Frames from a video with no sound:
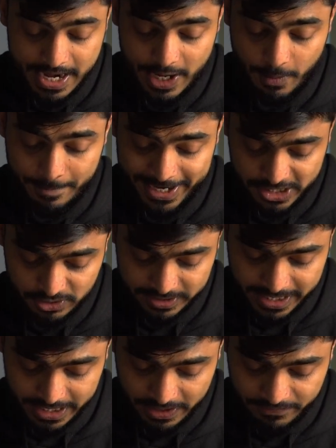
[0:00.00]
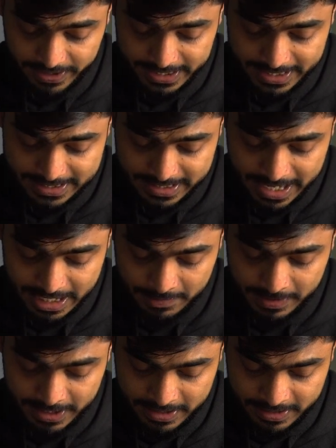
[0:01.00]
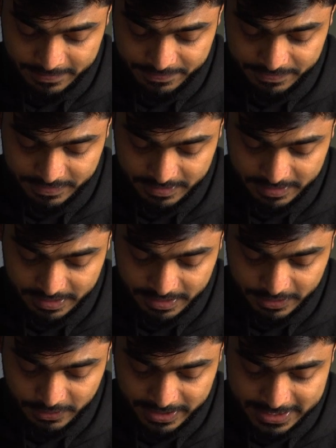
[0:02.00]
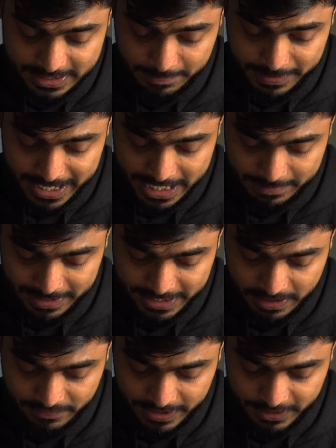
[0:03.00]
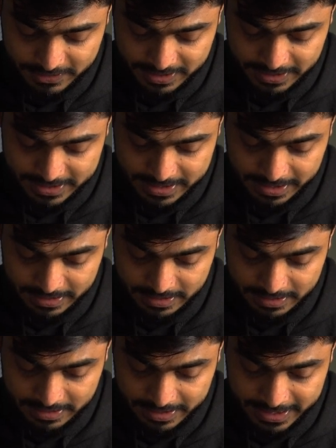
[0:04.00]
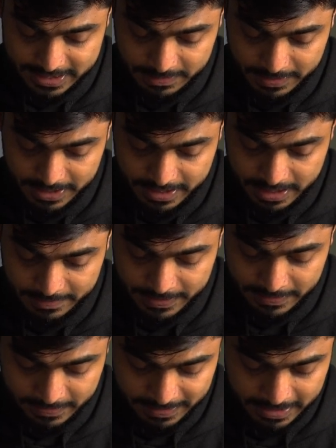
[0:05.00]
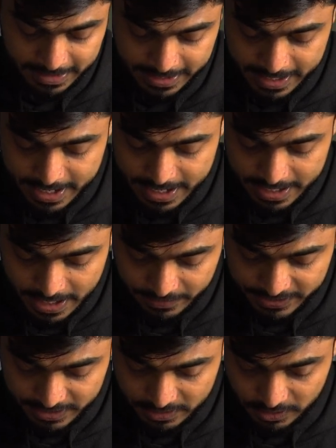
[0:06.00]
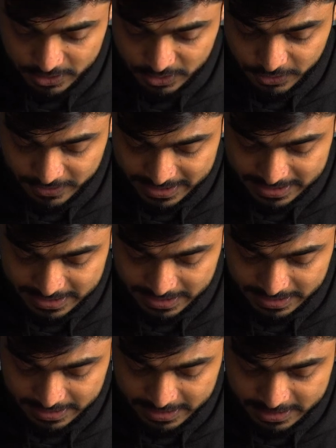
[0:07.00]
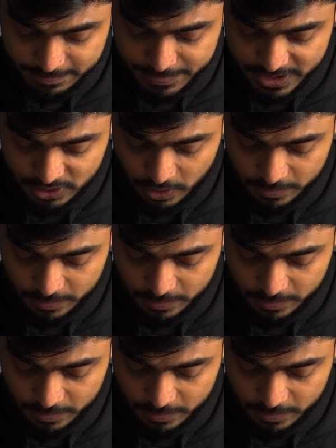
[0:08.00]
Now make sure that effect is enabled you can simply enable the effect using this icon, disable enable. Now here also you can see this brush